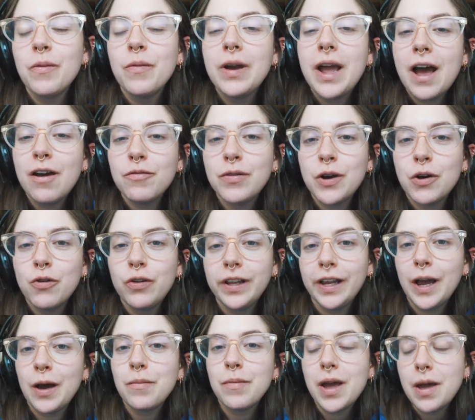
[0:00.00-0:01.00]
We have been
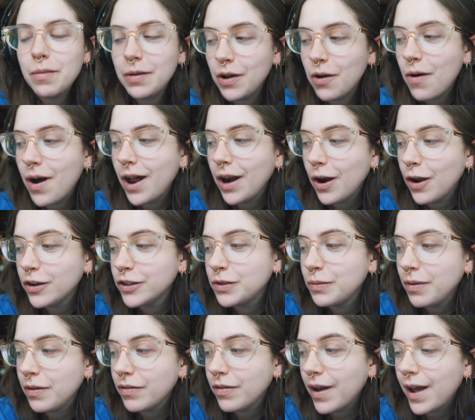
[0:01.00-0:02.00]
calling her baby quite a lot
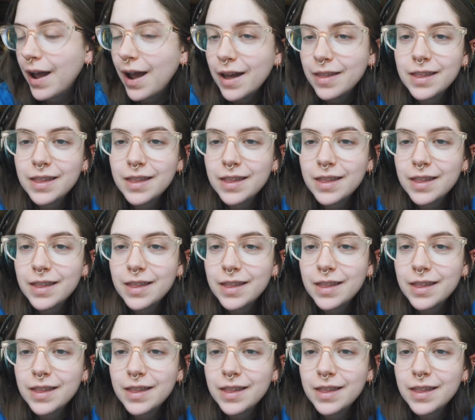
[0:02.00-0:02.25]
to be fair.